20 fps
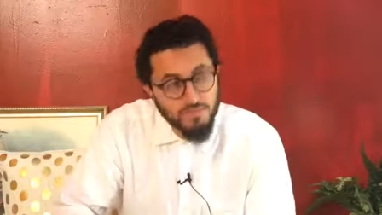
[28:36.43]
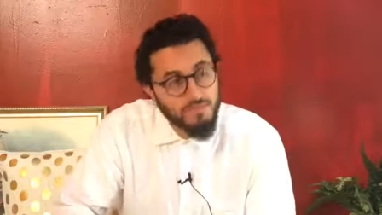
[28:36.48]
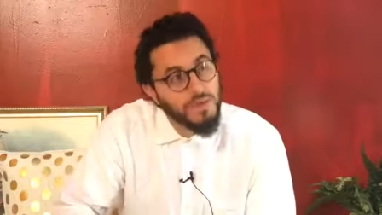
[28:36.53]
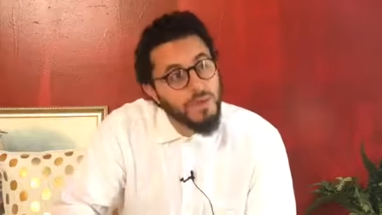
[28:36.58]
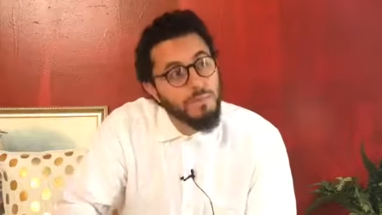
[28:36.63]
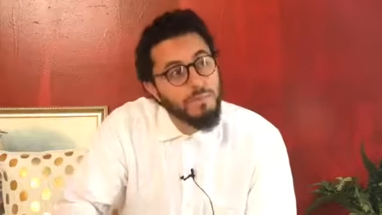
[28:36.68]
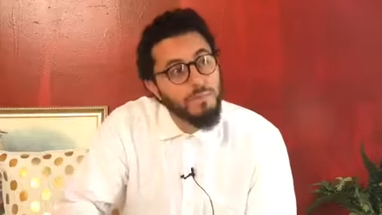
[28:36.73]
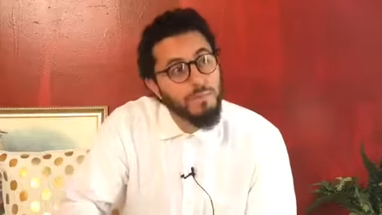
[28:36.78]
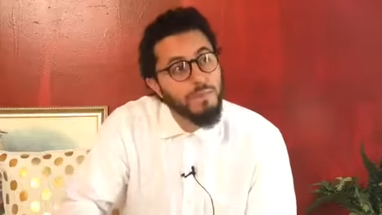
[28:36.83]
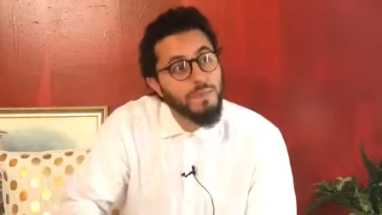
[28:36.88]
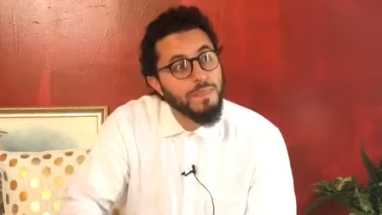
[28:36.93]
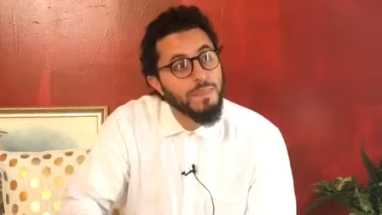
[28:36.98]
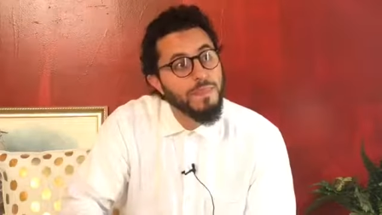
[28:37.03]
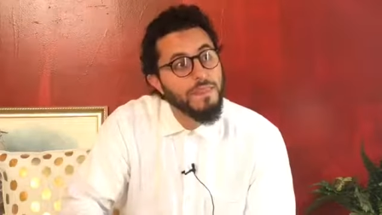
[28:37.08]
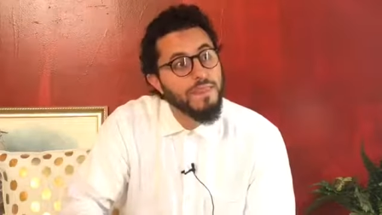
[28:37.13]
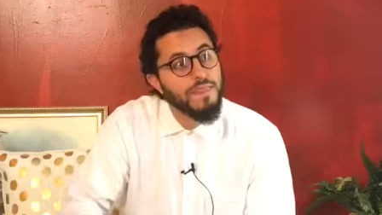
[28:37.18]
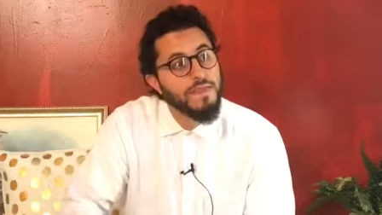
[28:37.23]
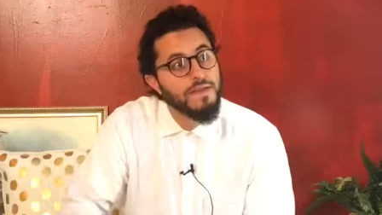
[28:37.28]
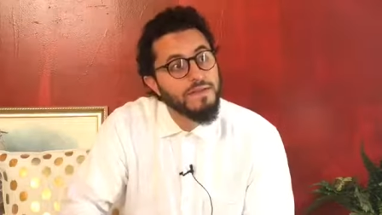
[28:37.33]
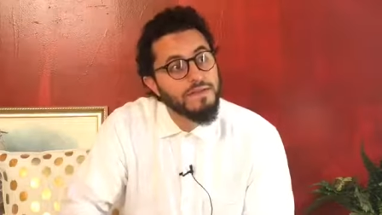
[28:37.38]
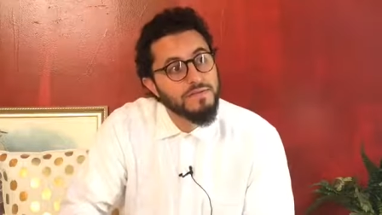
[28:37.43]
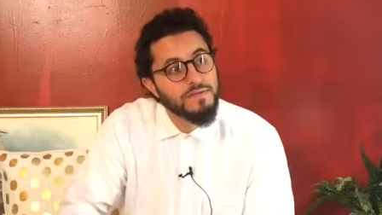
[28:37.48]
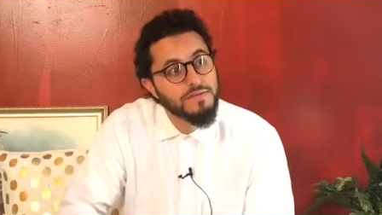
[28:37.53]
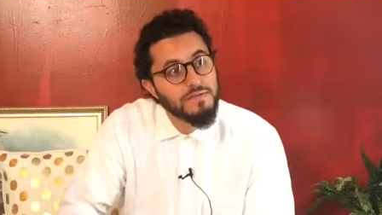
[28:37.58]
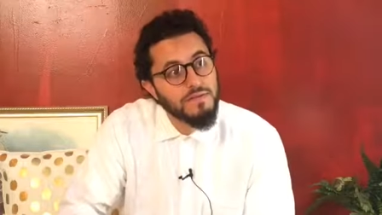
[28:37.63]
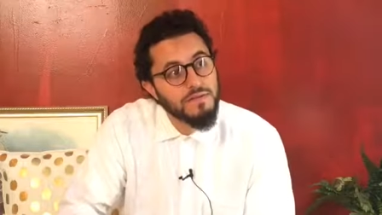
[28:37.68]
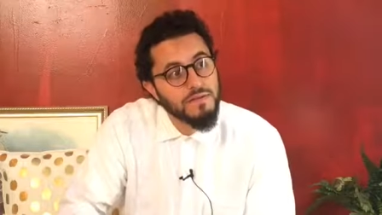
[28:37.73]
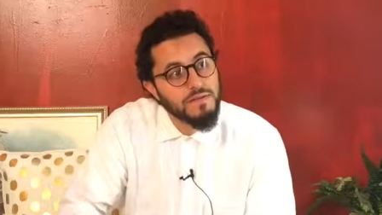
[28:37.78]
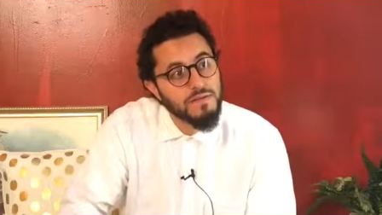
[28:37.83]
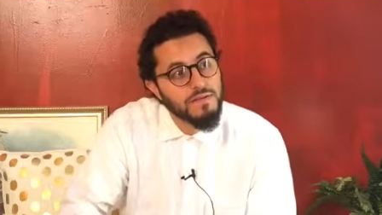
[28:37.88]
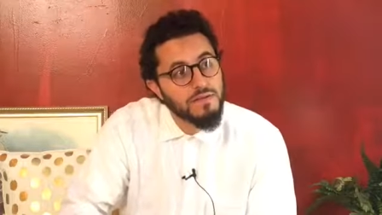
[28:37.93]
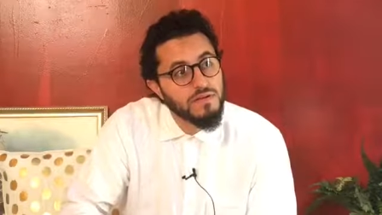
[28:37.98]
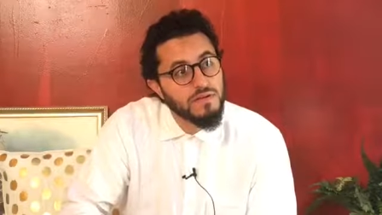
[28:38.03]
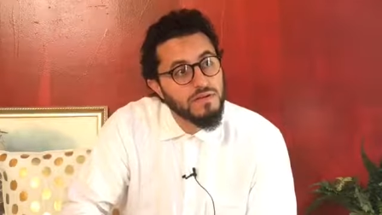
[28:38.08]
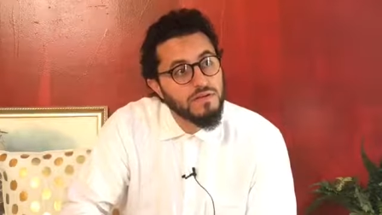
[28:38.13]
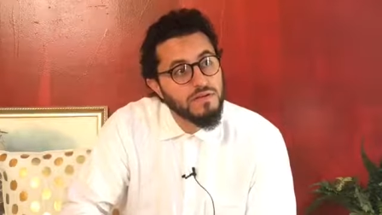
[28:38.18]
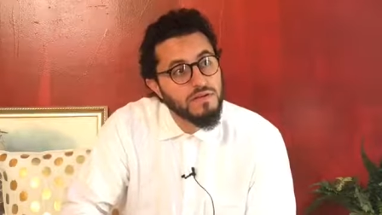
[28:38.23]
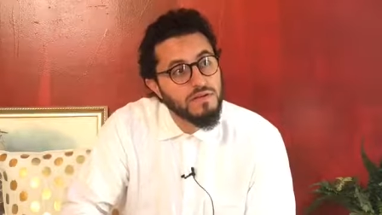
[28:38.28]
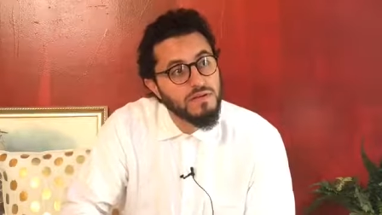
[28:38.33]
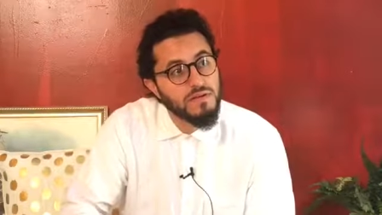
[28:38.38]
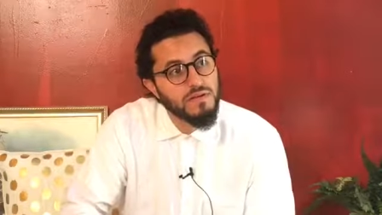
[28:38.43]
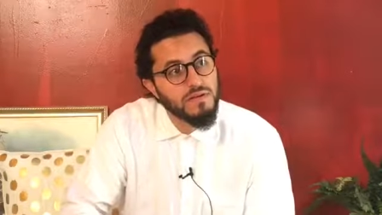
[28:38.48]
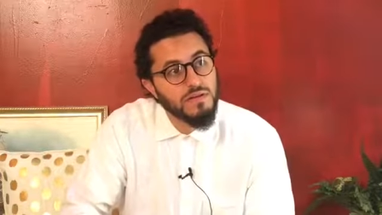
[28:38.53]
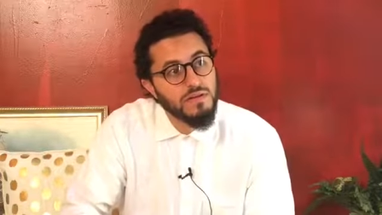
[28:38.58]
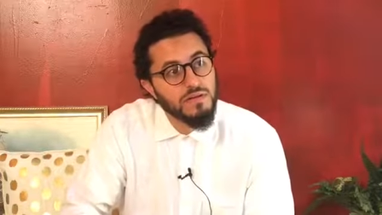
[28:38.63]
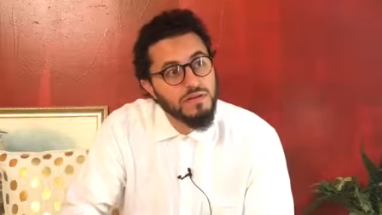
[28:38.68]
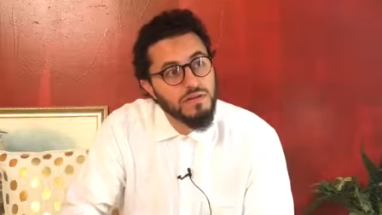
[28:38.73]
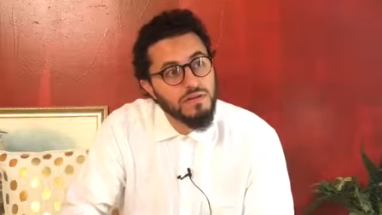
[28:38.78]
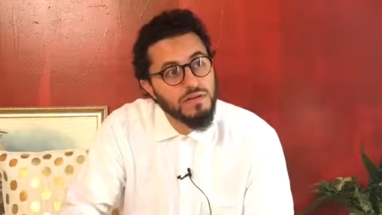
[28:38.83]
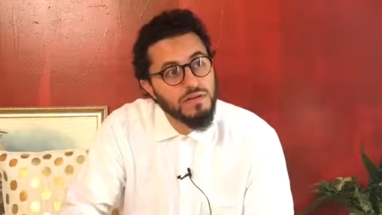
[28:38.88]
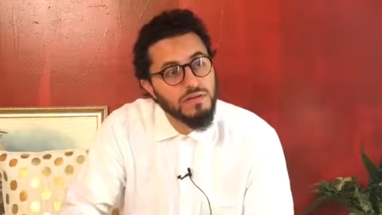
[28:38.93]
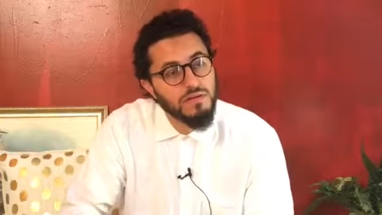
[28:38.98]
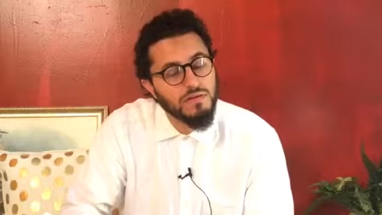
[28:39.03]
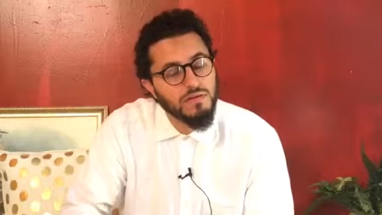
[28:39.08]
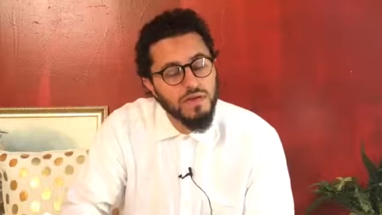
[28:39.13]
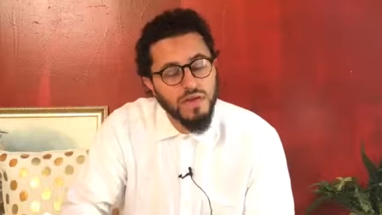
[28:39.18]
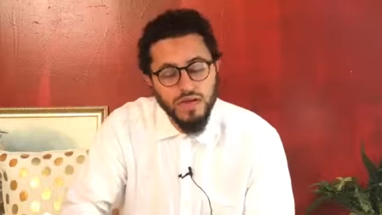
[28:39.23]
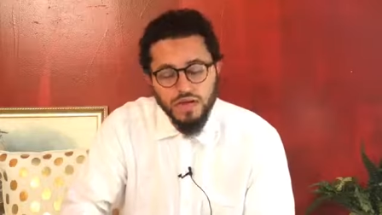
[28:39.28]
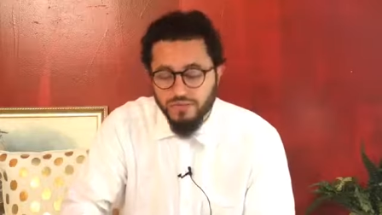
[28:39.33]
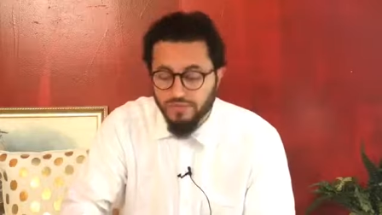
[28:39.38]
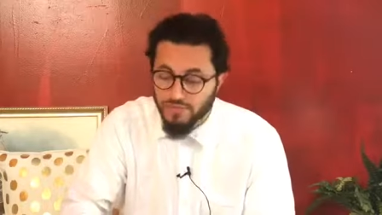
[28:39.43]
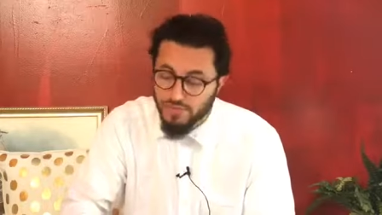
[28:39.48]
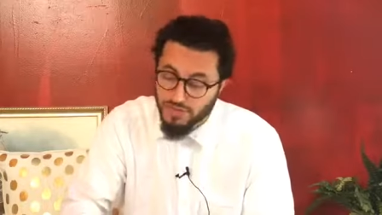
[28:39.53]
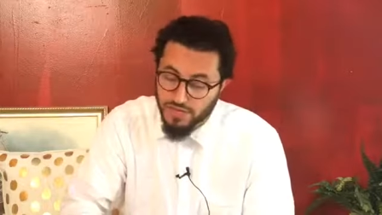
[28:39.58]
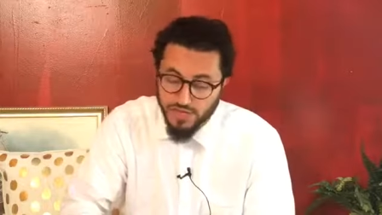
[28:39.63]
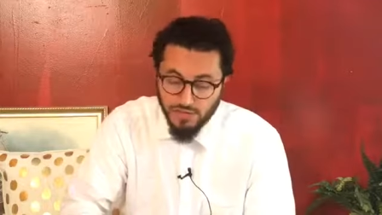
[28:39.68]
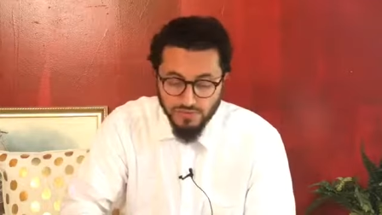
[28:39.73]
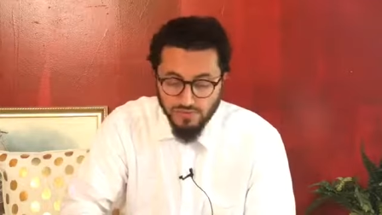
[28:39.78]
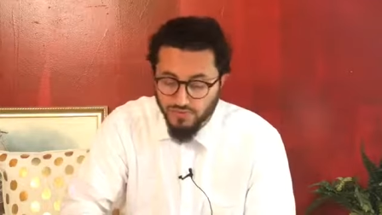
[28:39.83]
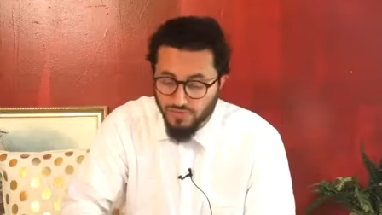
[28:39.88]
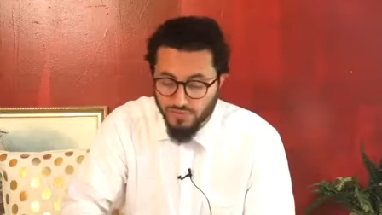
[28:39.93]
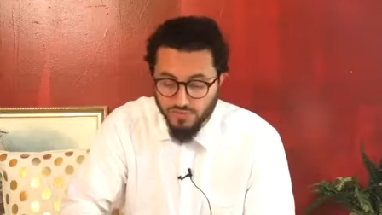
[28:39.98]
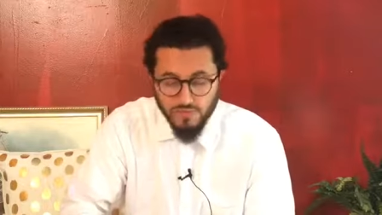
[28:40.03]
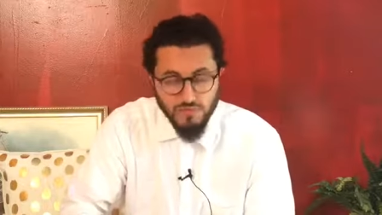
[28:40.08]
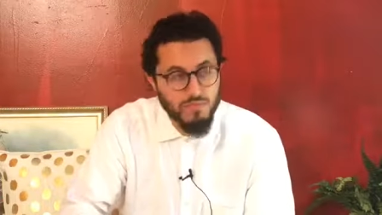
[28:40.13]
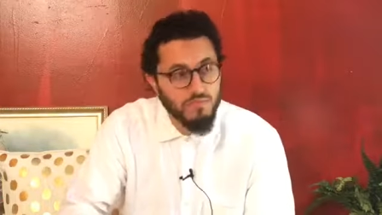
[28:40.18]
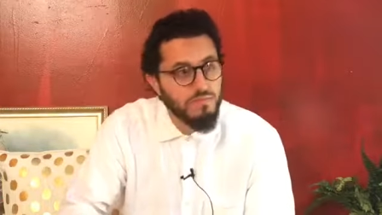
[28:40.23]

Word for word: Yep. Is it sunnah to eat salt before you eat? I never heard that before.